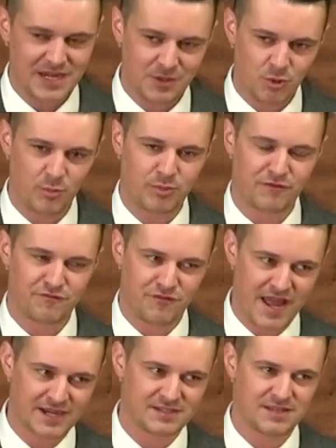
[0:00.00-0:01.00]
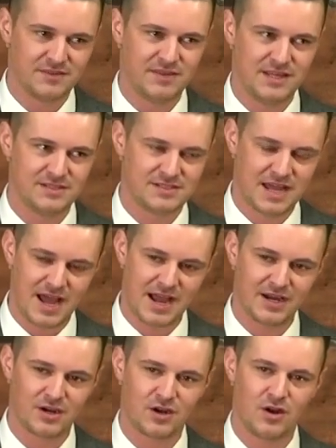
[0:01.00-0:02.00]
and he will perfect the
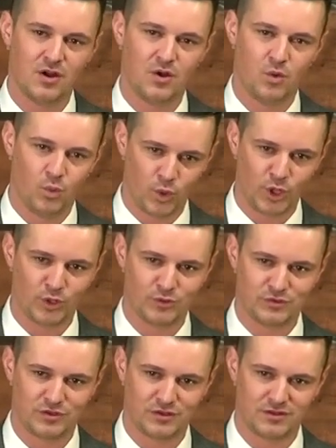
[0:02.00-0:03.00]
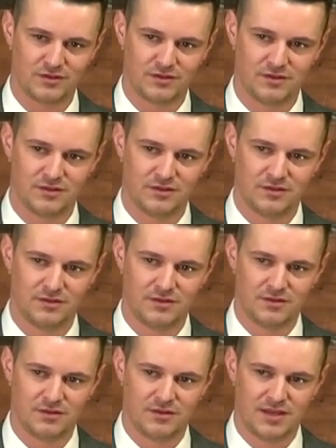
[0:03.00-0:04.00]
entire world.
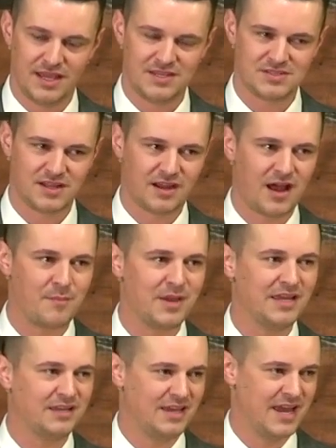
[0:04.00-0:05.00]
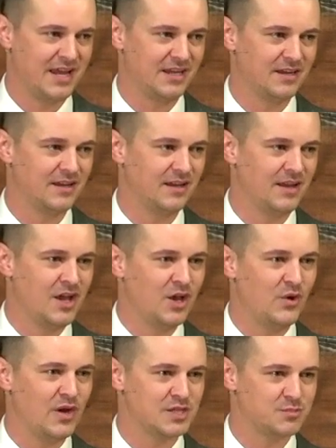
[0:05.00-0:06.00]
He's the coming king
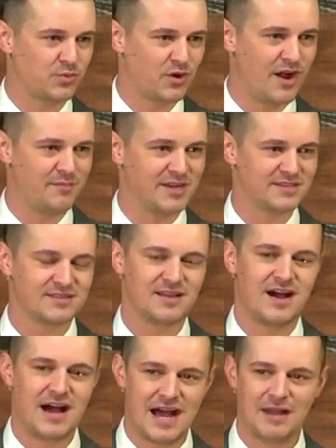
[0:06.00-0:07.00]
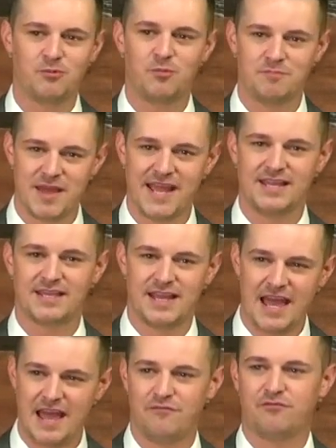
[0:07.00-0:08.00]
who has promised, "I will make
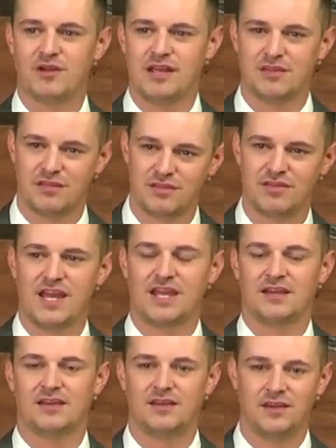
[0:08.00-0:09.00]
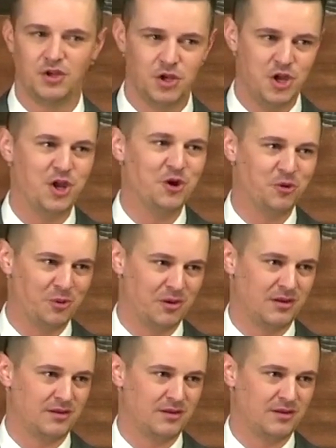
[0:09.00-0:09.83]
everything new."